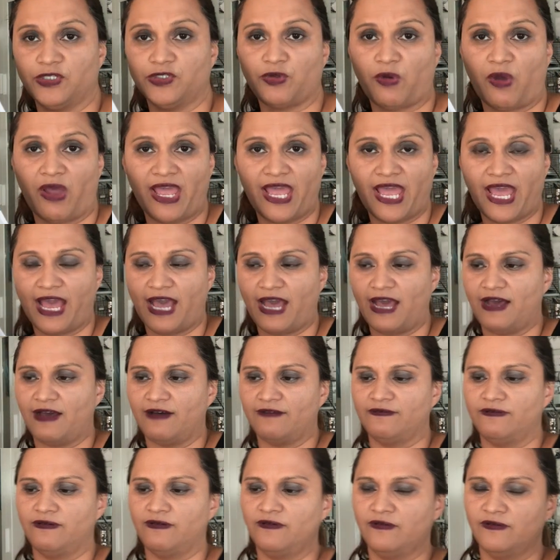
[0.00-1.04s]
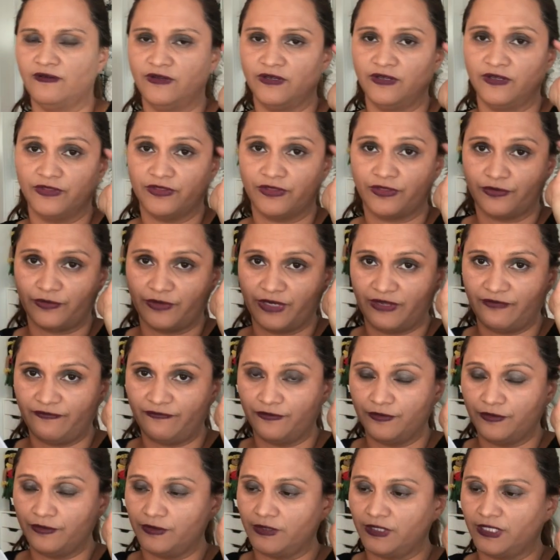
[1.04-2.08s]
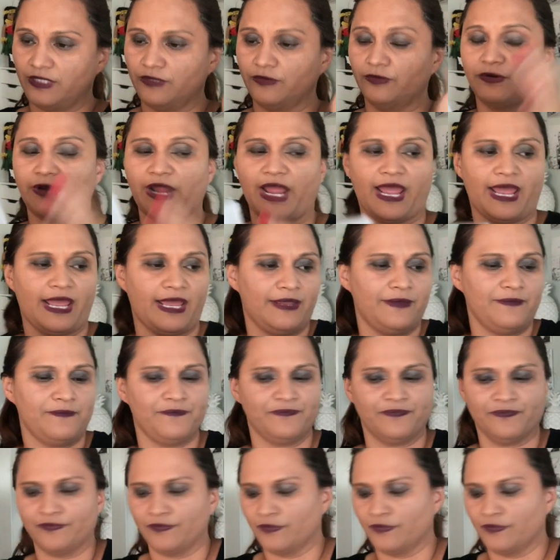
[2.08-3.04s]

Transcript: So I have three fluted gray,